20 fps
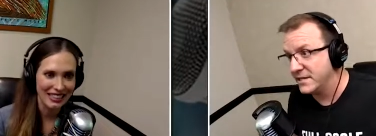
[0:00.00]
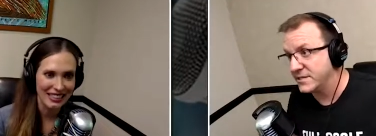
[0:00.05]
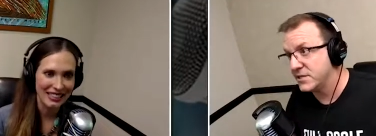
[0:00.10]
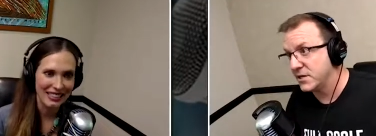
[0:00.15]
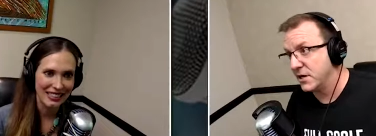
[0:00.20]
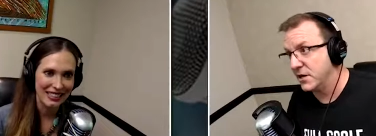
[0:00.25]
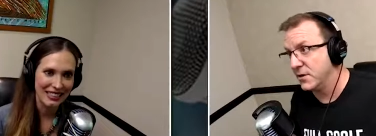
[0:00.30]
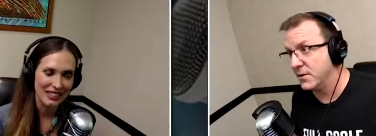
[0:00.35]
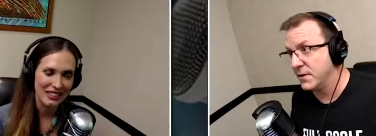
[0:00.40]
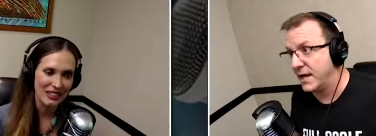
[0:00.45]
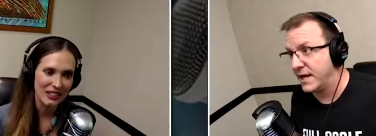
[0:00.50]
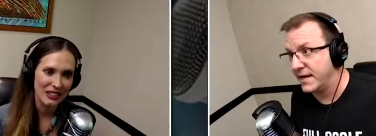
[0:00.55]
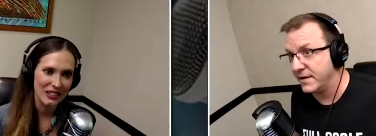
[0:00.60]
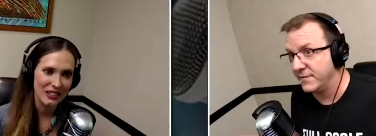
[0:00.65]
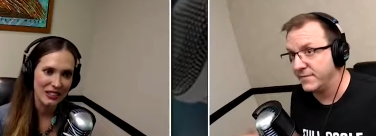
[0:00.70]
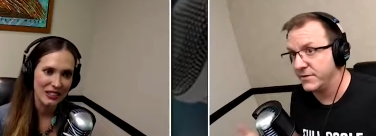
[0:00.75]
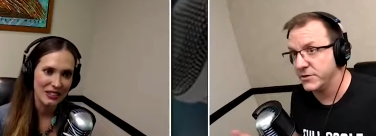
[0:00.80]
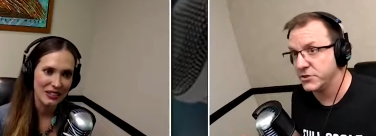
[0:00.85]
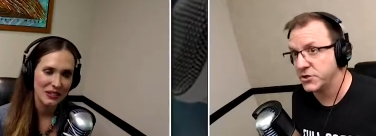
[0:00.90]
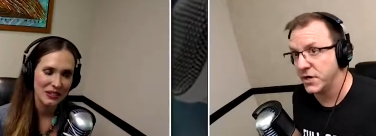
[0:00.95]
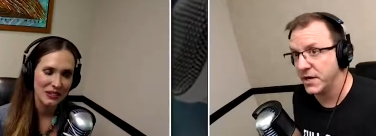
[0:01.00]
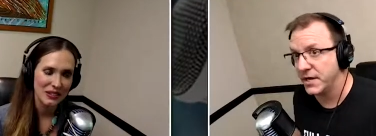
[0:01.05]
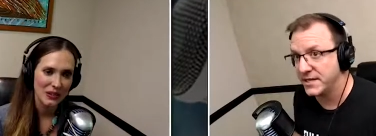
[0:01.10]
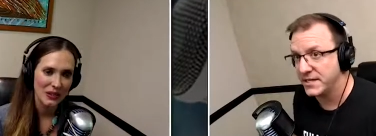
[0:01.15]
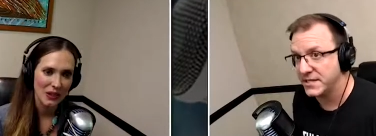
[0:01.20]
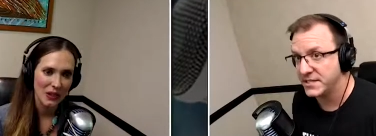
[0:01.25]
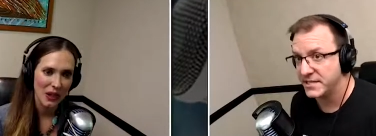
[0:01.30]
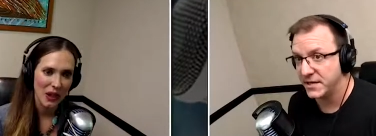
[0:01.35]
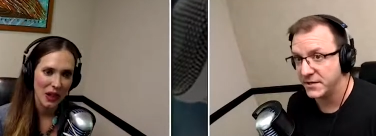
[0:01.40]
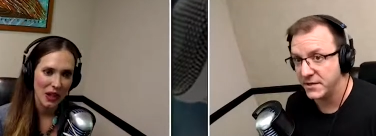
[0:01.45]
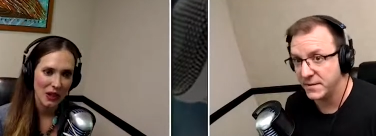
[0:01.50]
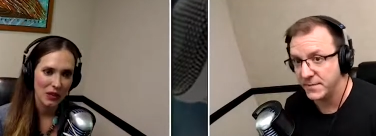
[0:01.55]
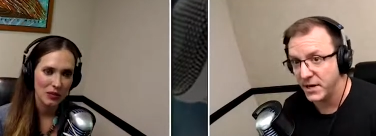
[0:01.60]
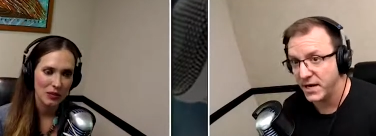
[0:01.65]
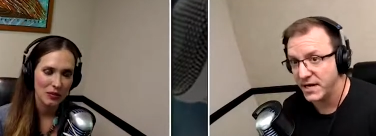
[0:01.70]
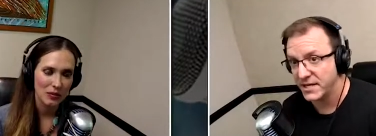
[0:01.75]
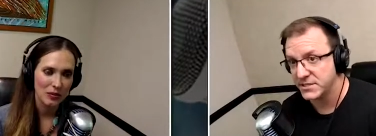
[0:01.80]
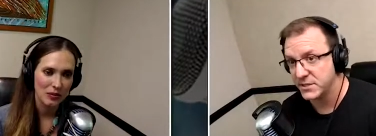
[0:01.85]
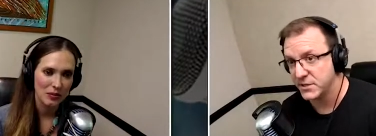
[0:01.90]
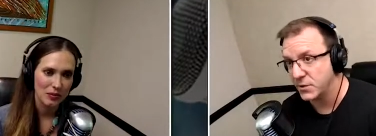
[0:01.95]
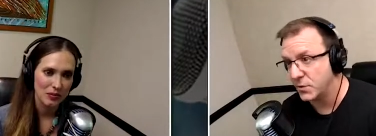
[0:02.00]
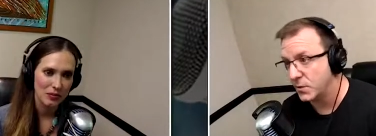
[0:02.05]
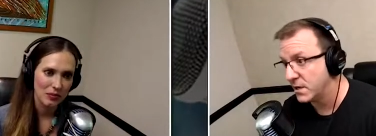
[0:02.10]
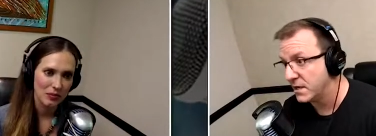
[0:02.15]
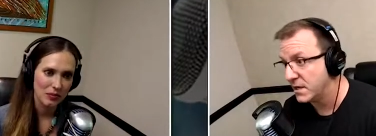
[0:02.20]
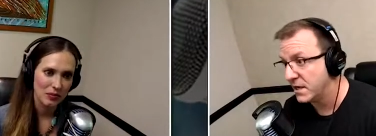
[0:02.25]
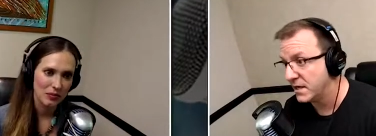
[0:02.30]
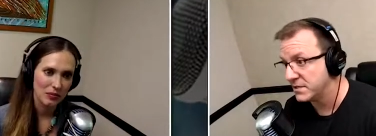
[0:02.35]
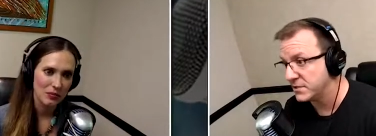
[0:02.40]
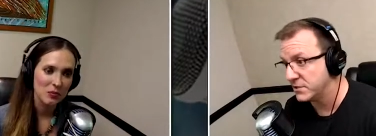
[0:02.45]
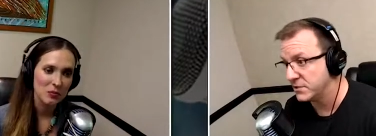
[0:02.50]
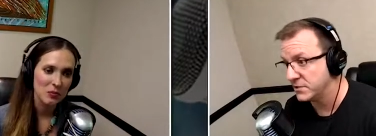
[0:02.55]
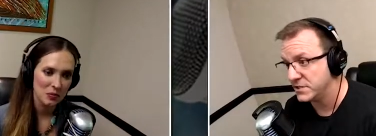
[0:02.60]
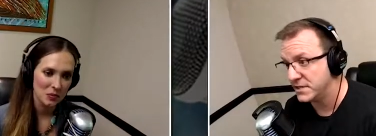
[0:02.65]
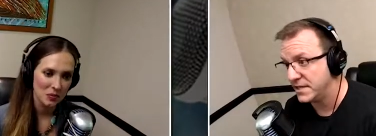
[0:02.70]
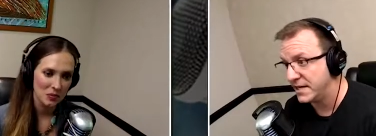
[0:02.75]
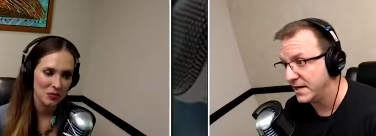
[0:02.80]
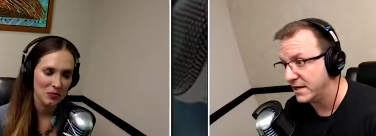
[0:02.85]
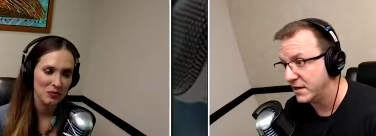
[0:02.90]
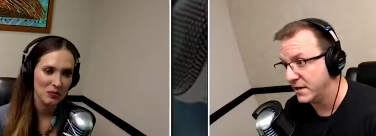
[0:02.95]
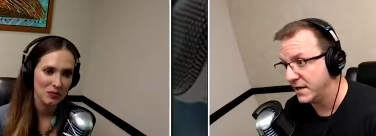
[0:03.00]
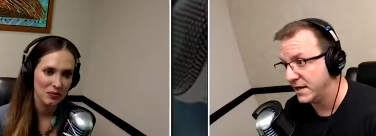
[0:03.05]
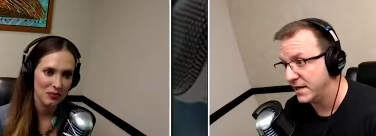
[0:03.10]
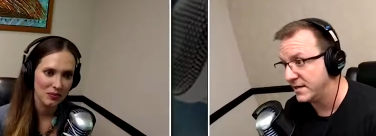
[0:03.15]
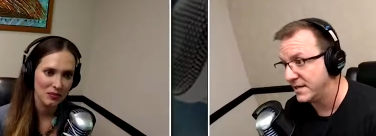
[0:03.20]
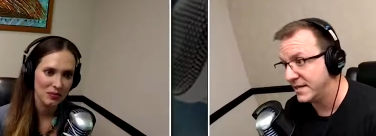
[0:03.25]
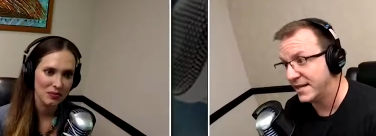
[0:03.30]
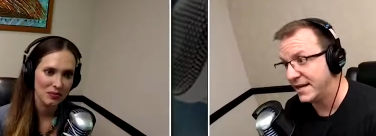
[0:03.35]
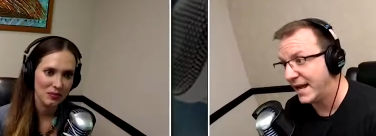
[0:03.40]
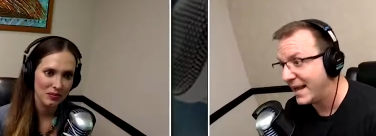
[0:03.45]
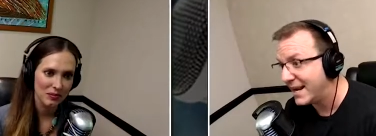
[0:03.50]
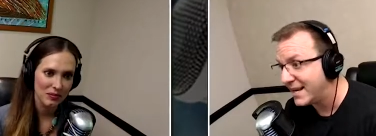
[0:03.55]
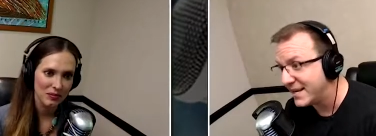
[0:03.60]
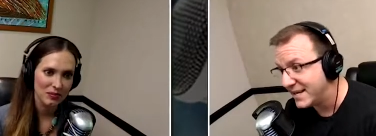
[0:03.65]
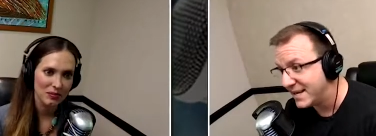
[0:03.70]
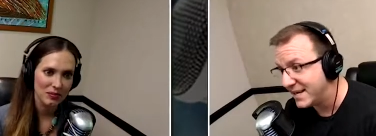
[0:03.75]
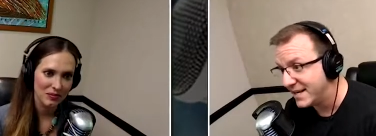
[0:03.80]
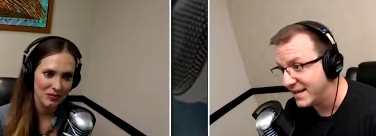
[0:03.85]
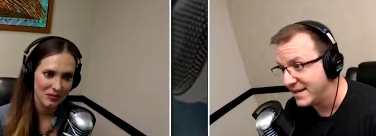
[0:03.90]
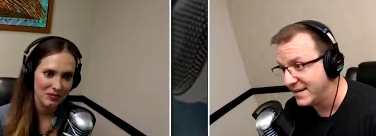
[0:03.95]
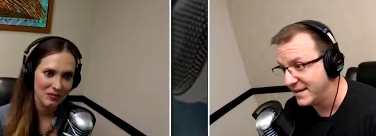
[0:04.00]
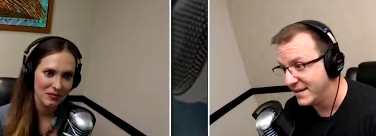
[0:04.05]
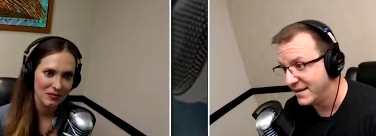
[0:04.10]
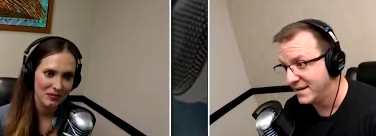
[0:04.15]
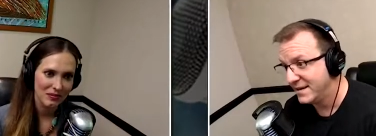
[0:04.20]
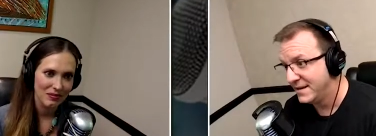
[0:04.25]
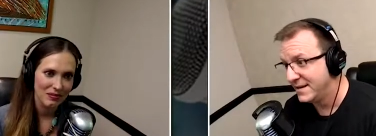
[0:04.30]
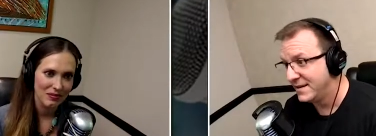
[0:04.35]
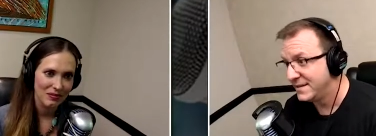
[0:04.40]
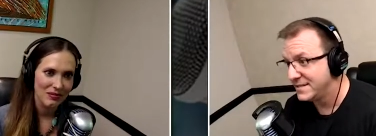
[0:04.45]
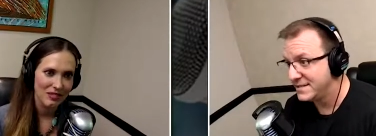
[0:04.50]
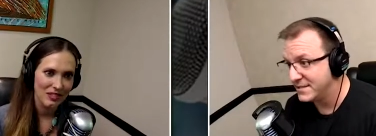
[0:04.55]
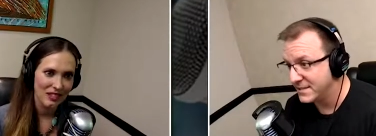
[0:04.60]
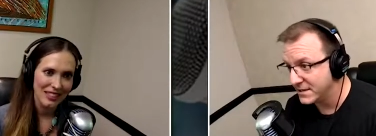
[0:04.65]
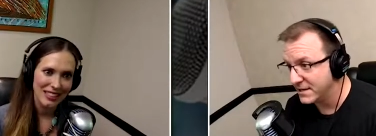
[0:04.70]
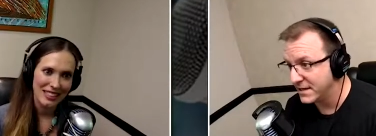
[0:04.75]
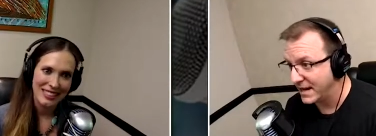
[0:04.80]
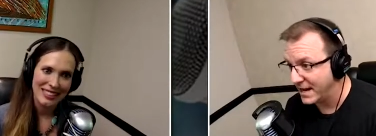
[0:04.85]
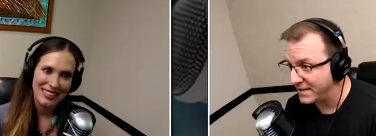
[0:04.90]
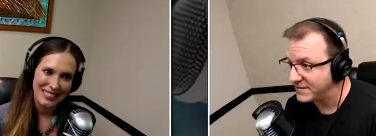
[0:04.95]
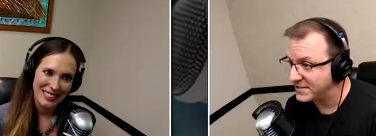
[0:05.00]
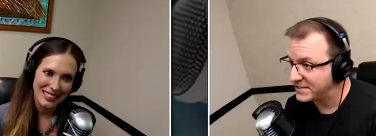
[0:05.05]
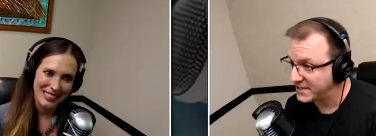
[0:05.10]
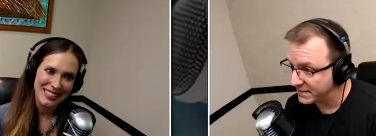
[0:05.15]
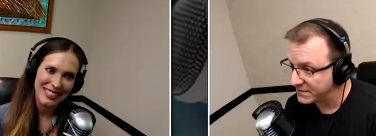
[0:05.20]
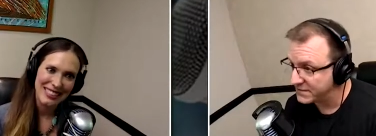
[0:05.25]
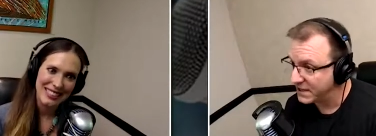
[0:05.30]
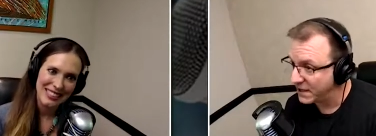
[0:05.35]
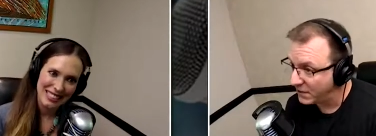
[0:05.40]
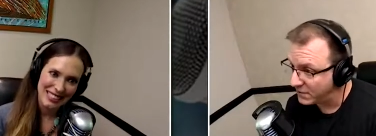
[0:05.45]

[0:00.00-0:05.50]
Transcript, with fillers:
Speaker 1: So like if you're trying to sell Nebraska Cornhuskers gear in Connecticut, you're gonna have a tough go